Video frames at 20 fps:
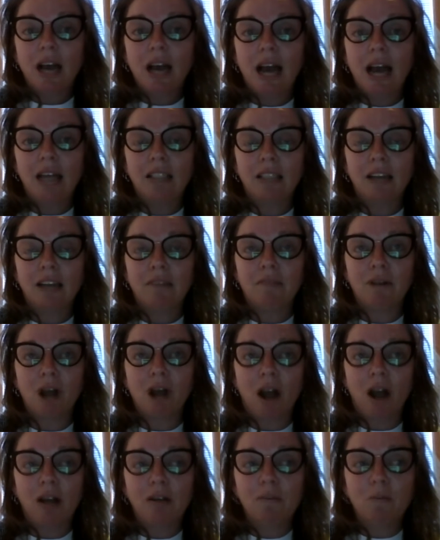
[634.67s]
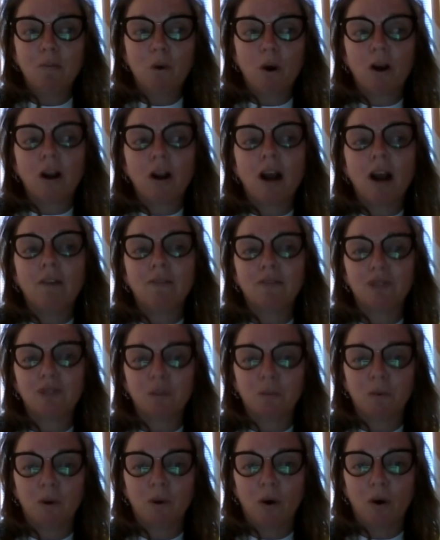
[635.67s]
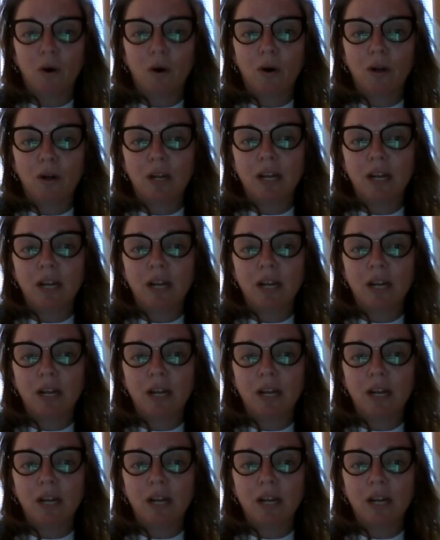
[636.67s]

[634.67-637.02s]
as I've gotten more comfortable